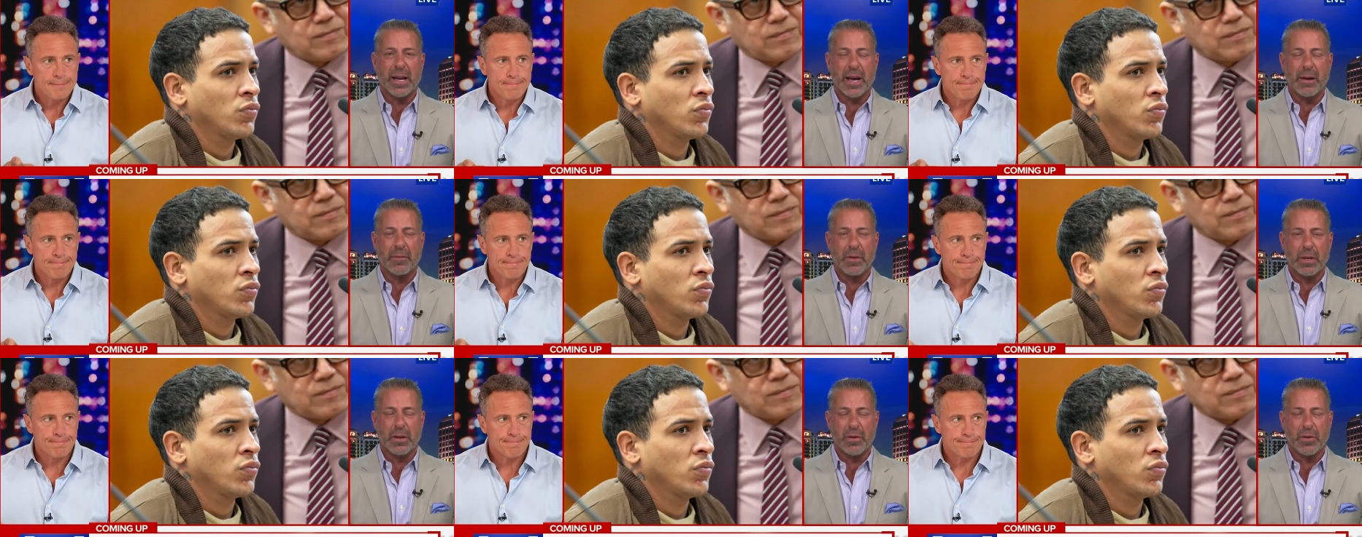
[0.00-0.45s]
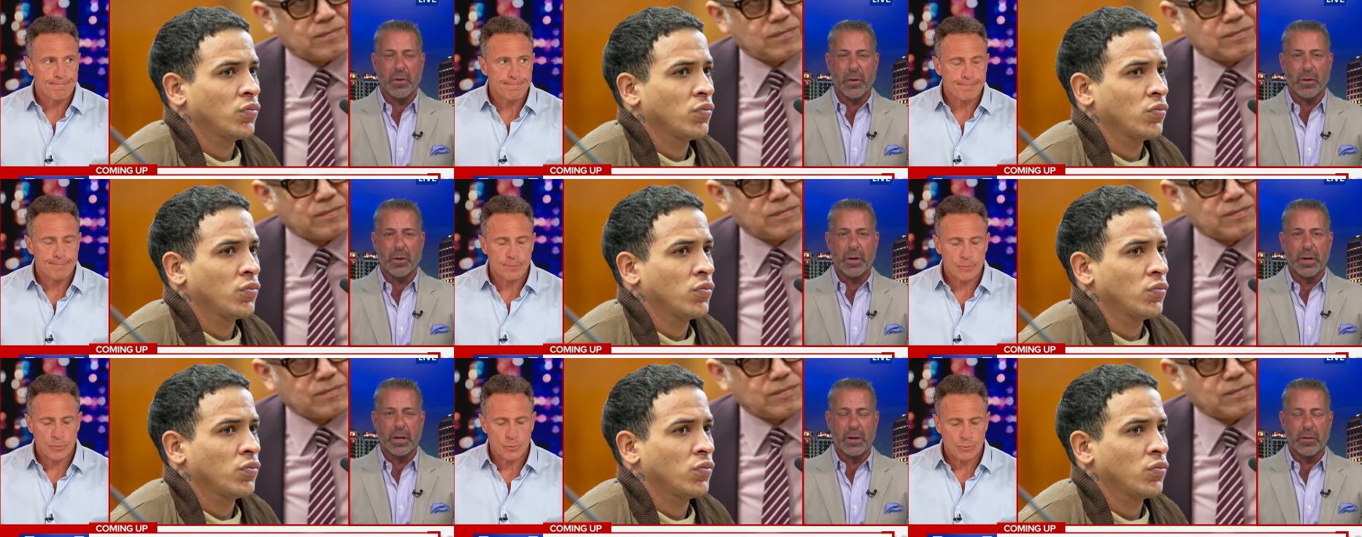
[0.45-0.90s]
Speaker 1: have the
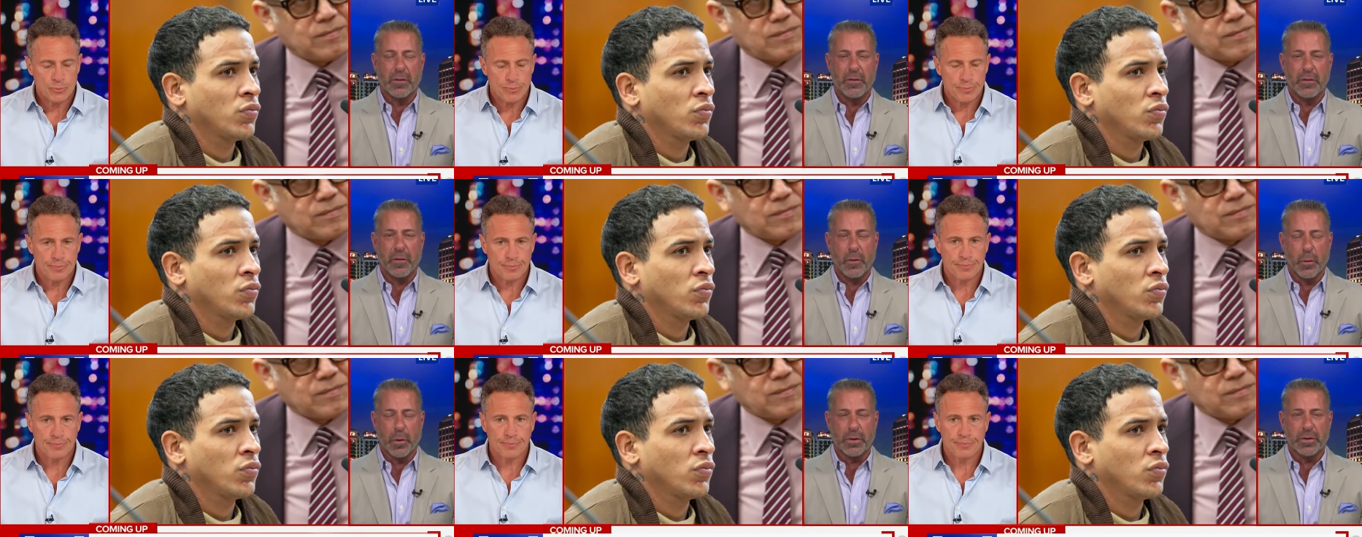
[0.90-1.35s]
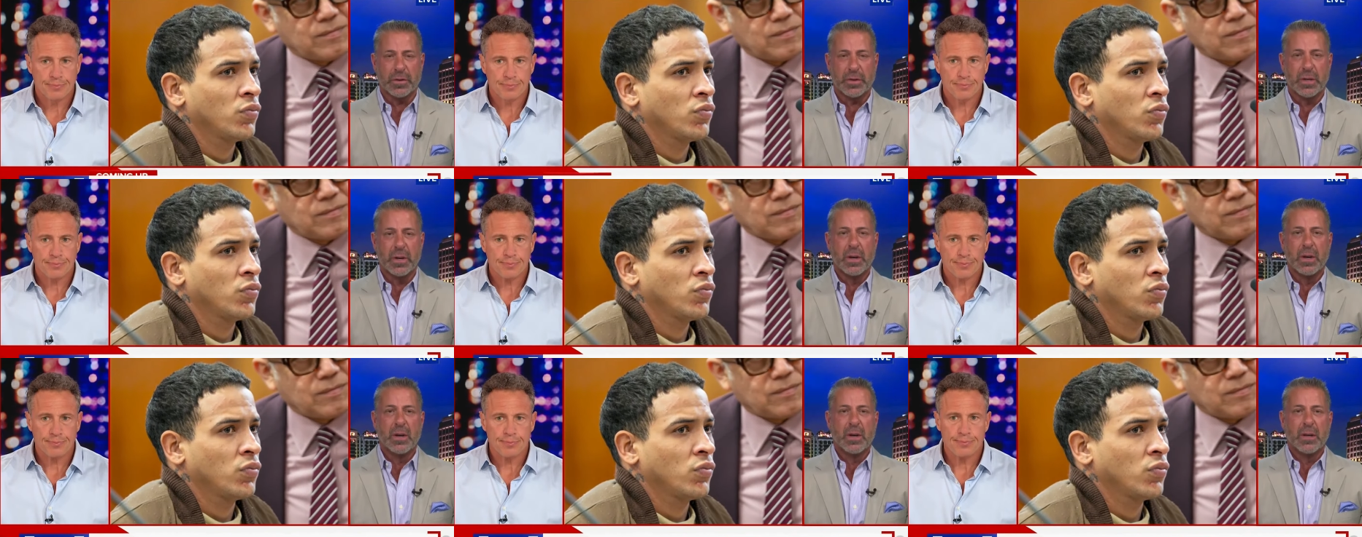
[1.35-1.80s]
authority to
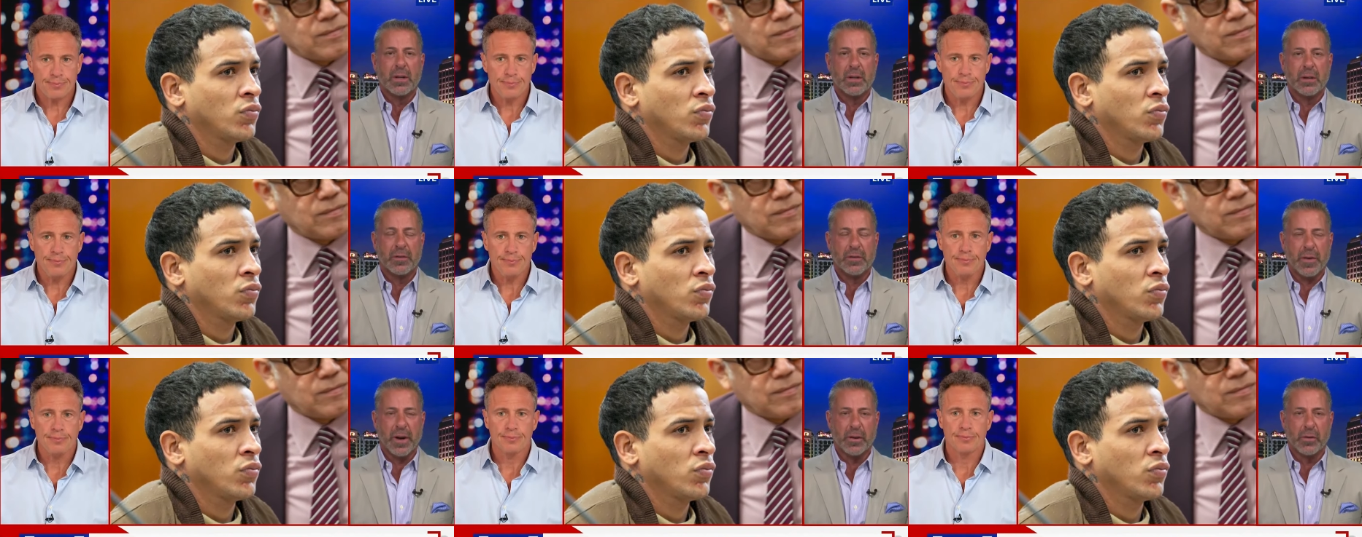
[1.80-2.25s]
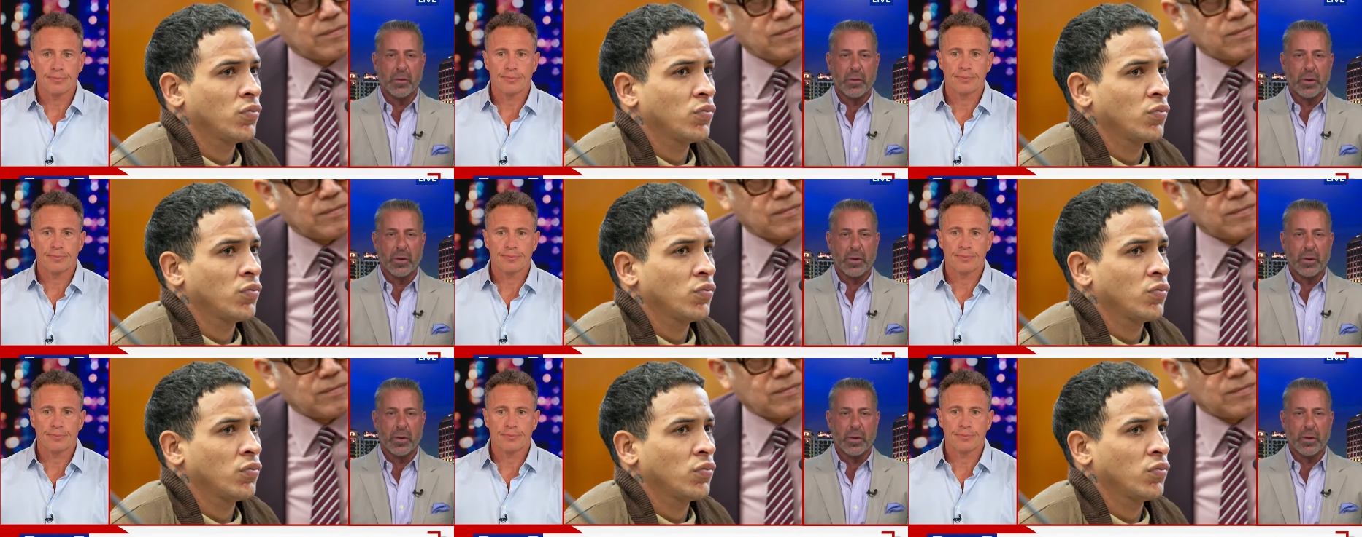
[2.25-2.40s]
force the federal